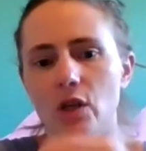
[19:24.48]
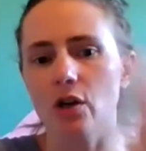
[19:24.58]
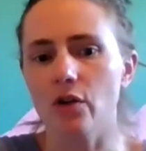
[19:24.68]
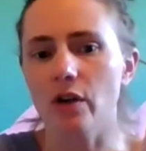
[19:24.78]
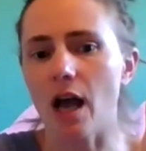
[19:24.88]

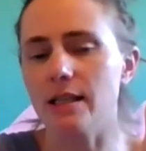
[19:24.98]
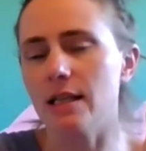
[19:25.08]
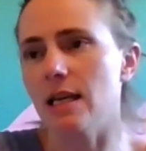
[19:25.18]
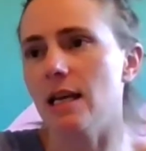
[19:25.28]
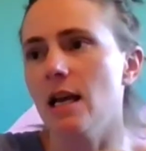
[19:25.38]

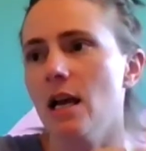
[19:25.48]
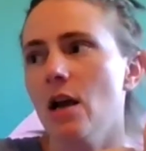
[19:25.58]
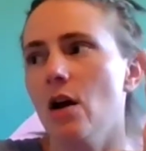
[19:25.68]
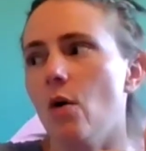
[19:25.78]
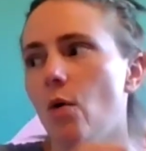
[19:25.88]
curiosity
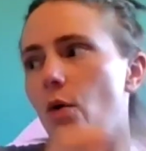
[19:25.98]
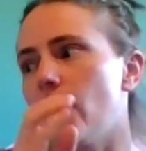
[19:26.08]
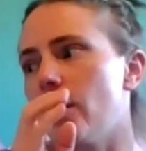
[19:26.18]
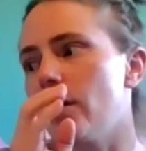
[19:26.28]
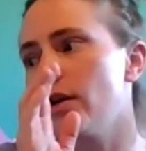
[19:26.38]

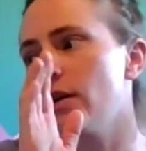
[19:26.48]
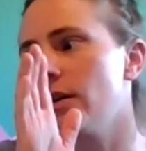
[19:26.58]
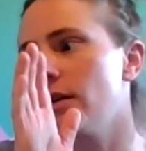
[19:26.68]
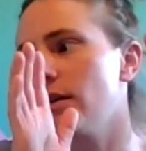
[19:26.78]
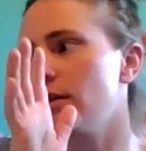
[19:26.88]
or
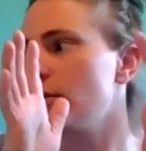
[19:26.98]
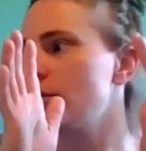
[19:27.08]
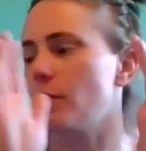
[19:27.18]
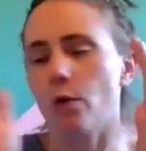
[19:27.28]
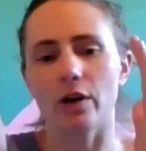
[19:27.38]

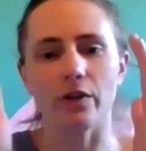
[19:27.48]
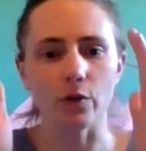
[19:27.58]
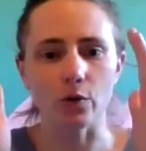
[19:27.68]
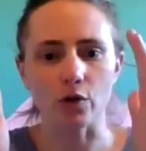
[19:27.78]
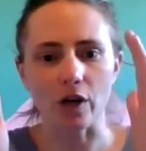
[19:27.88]
supporting
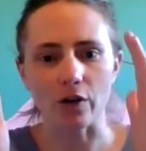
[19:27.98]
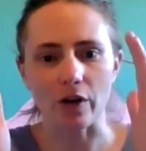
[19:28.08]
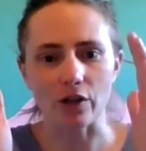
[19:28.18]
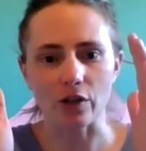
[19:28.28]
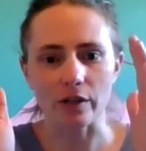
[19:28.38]
future
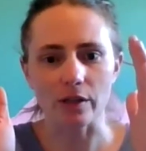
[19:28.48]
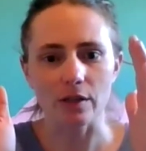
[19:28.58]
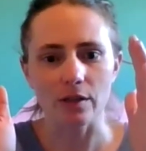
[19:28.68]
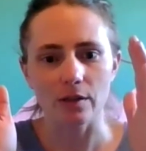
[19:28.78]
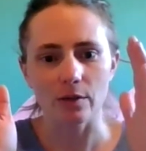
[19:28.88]

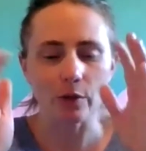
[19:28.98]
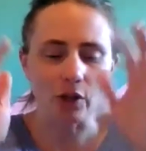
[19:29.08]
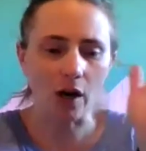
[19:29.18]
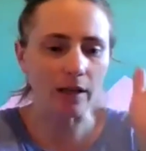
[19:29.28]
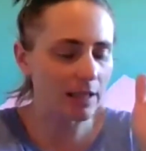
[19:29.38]
generations, which
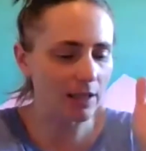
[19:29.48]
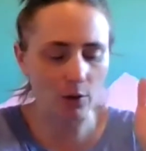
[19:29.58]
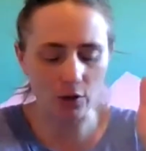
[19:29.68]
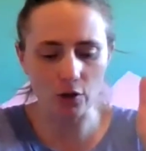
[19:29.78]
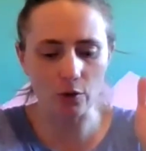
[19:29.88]
honestly,
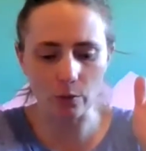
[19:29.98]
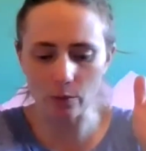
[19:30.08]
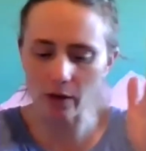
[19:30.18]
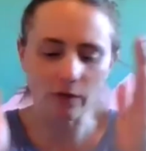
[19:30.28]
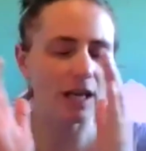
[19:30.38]
those two
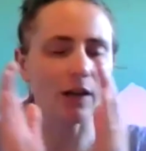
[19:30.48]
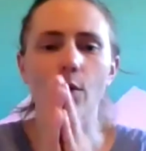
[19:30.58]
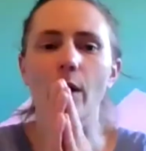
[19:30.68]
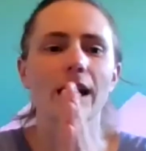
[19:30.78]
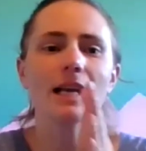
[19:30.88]
dovetail
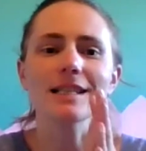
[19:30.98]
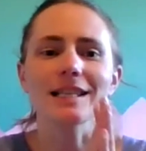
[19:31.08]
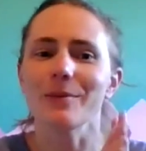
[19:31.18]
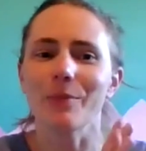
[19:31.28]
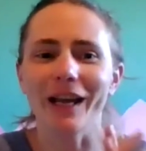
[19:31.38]
quite
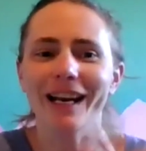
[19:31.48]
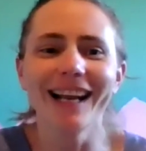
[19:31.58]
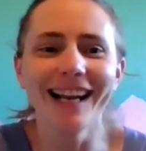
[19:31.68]
nicely. But